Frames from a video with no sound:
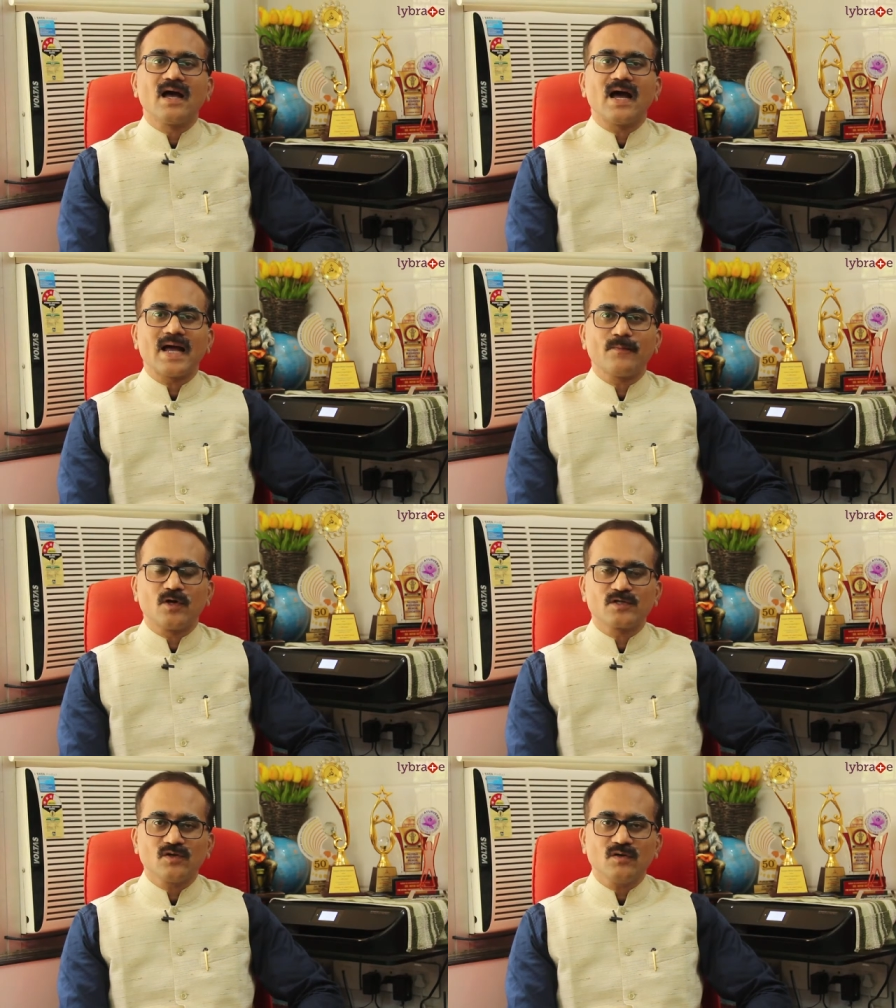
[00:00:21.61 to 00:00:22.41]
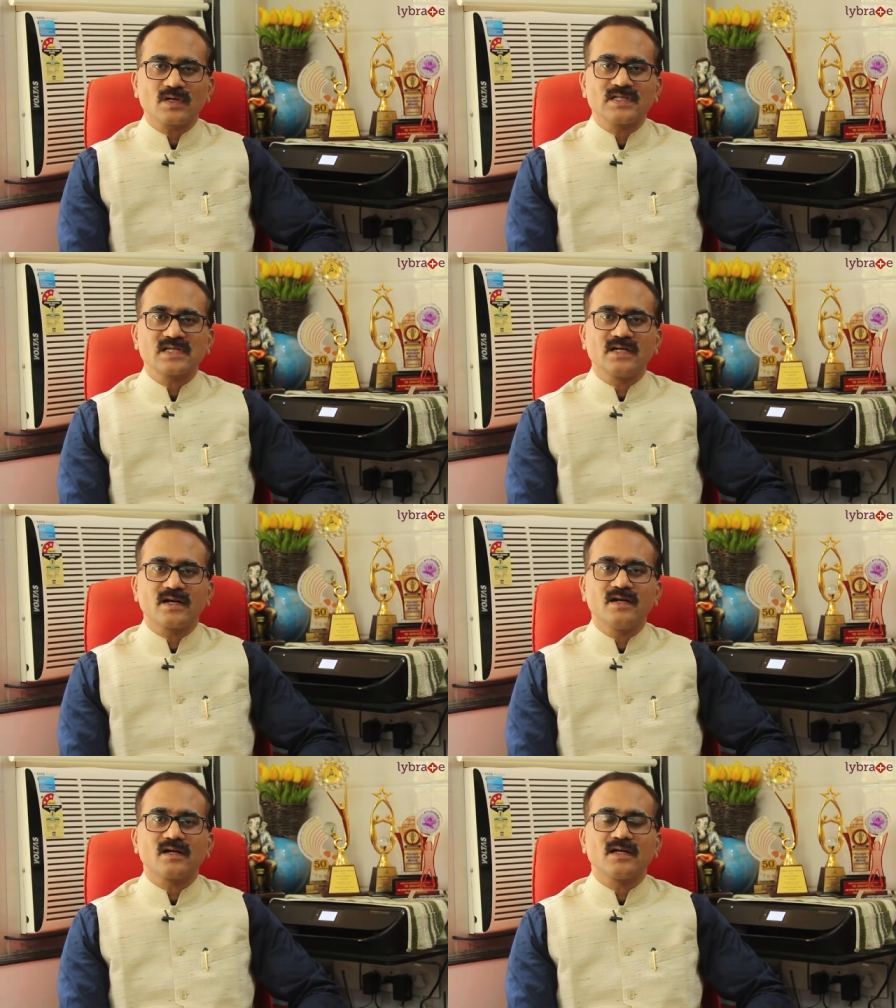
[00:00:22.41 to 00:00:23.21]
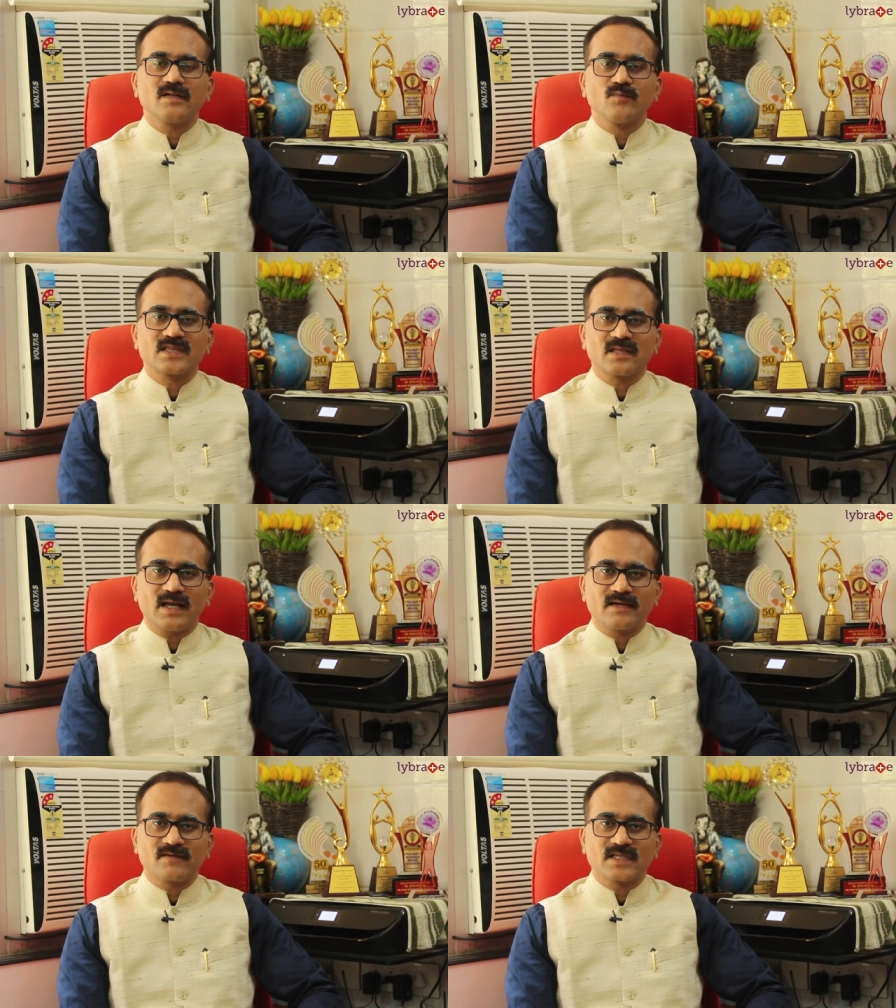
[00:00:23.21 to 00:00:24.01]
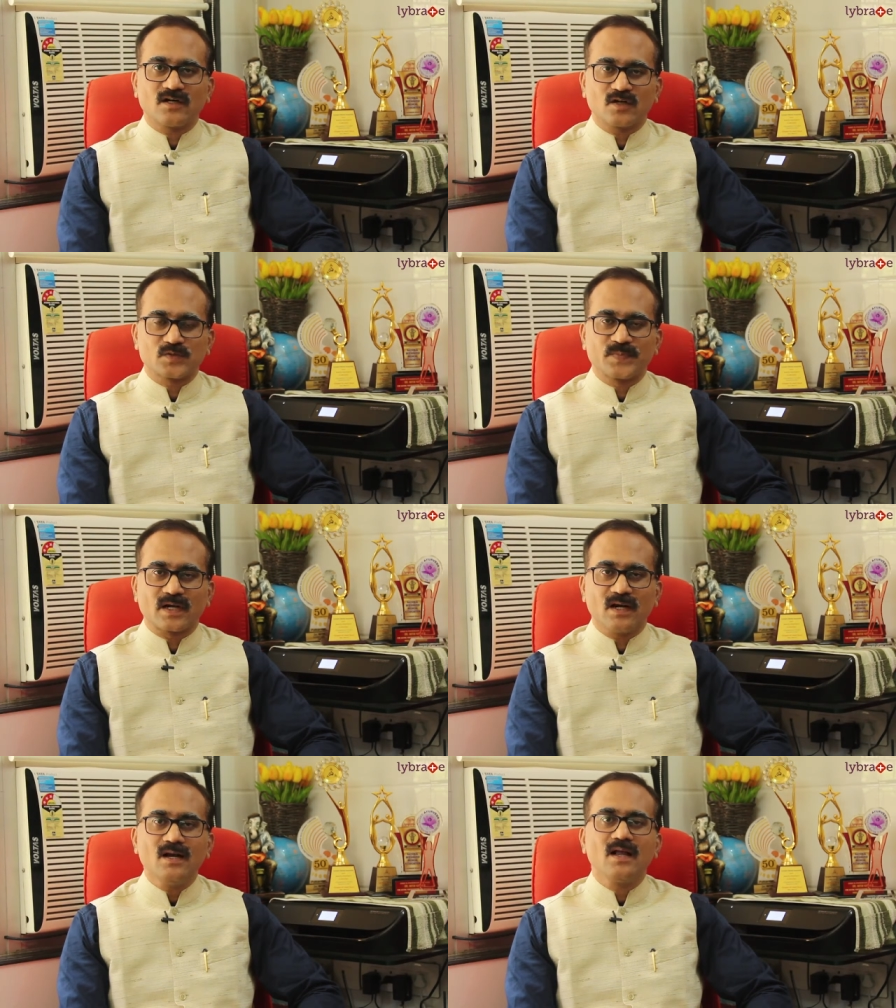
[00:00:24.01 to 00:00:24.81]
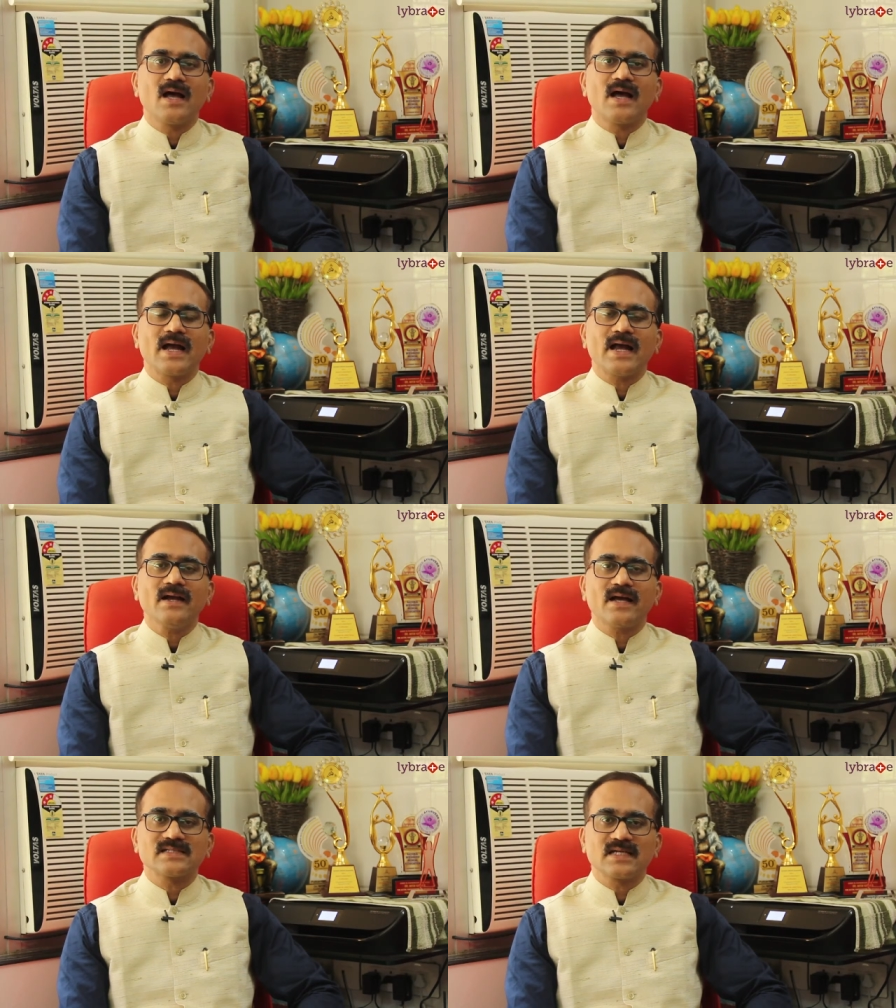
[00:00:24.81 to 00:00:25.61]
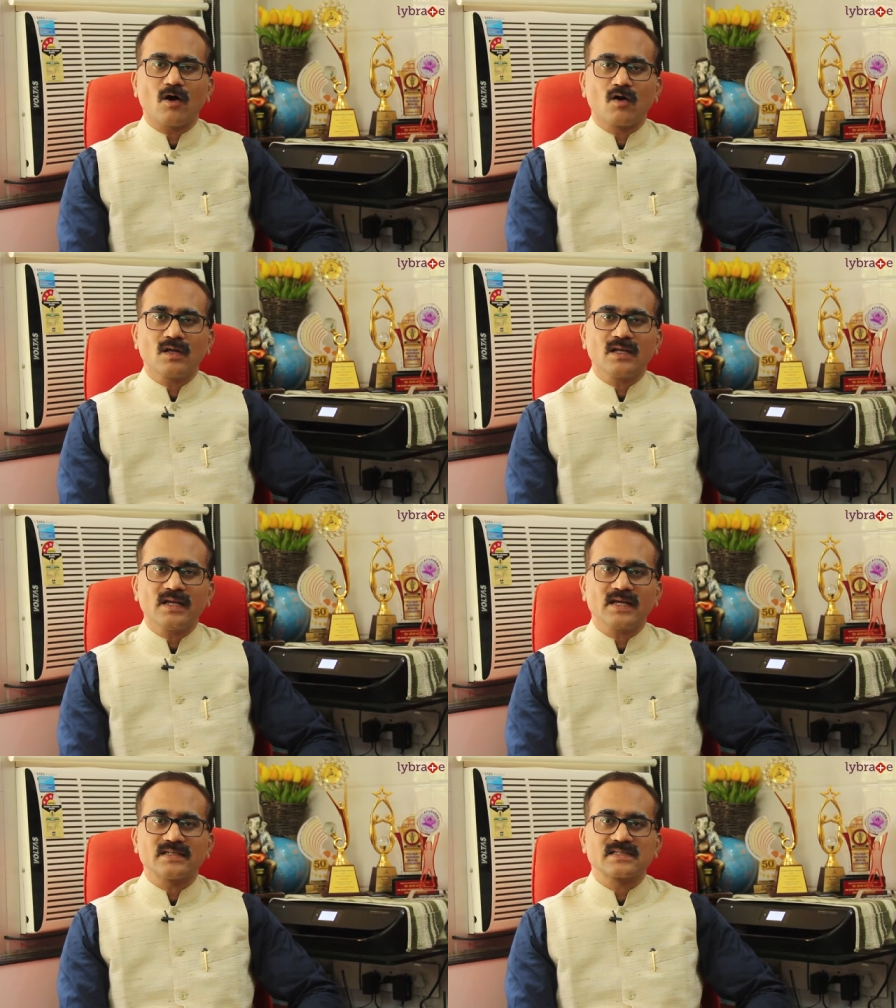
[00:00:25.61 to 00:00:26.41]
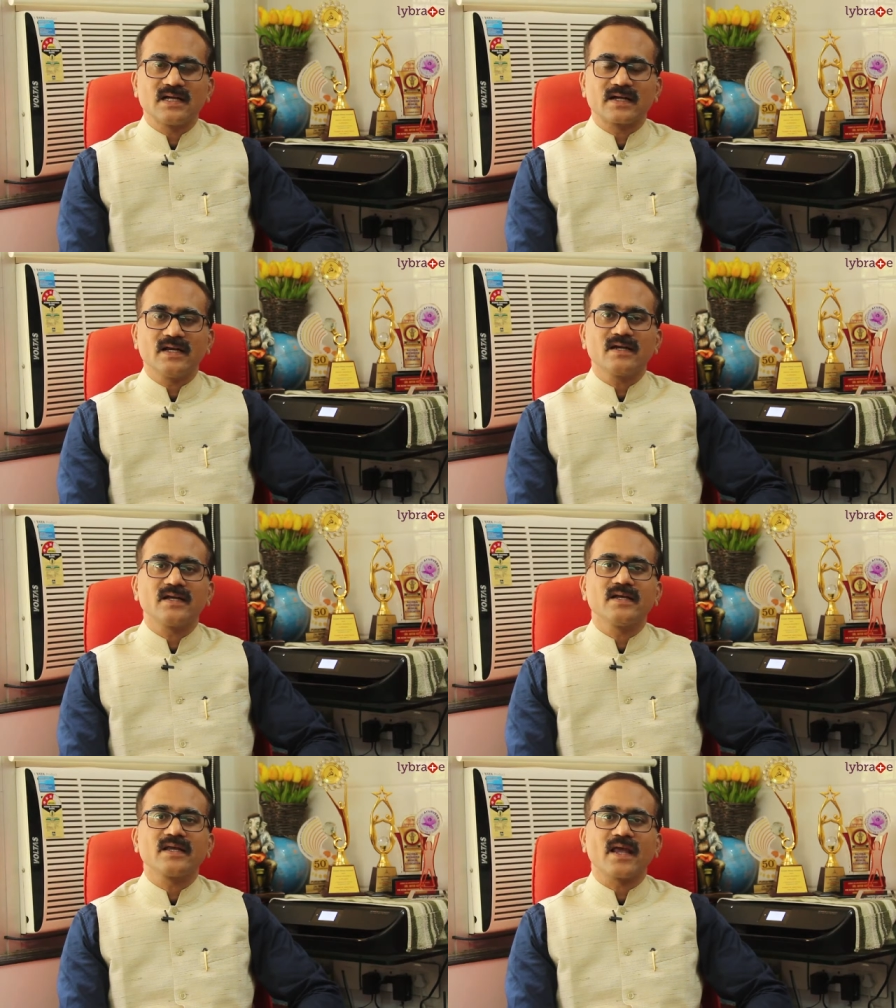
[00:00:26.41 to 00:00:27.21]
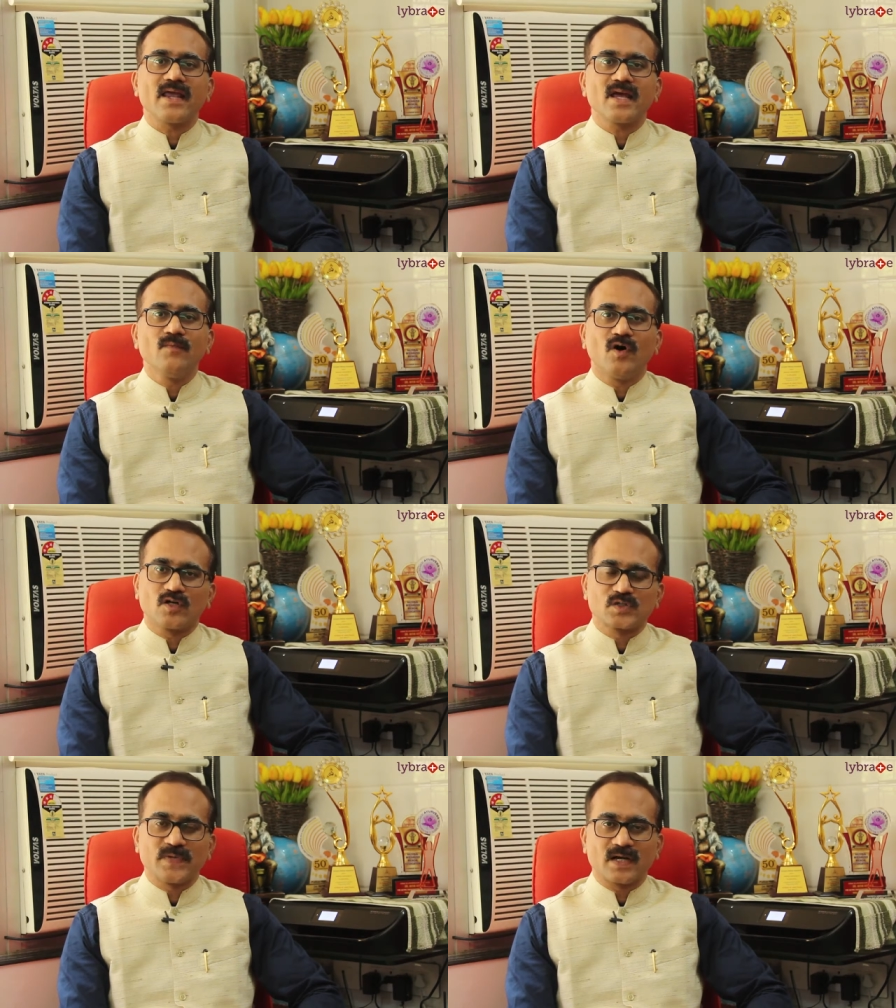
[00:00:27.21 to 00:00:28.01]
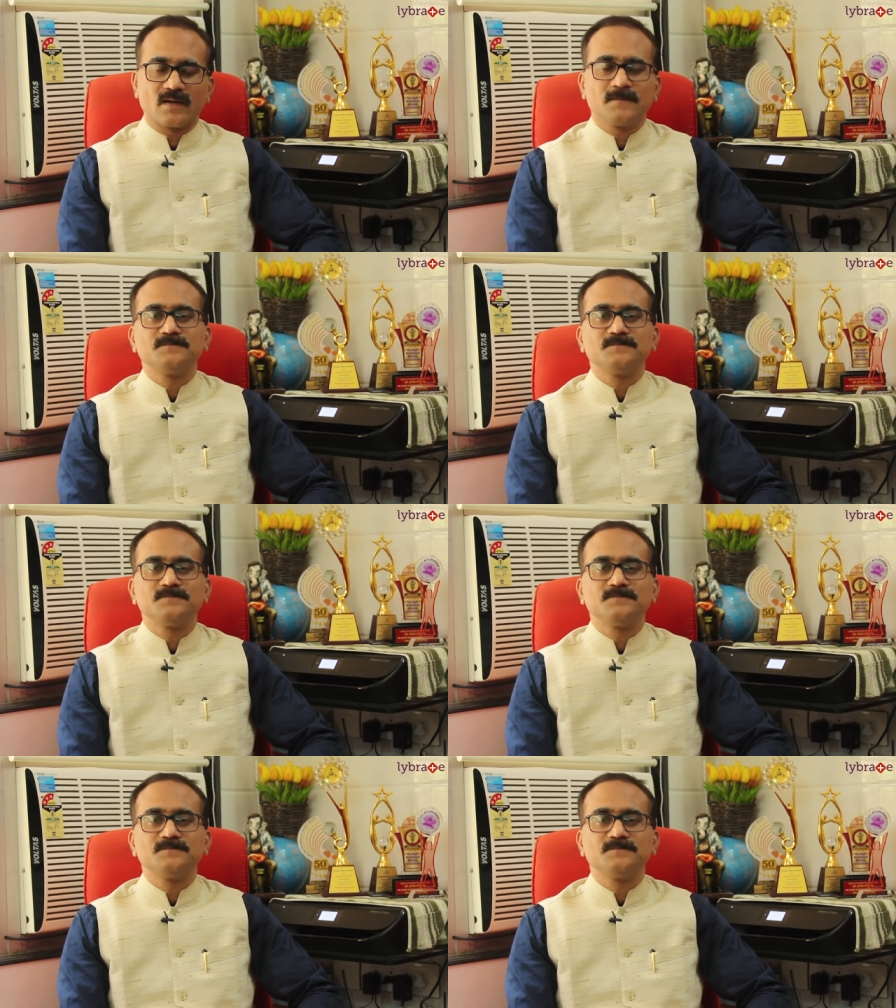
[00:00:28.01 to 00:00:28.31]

I am also consultant in the Mittal Ayurveda hospital and as an honorary consultant in KEM hospital.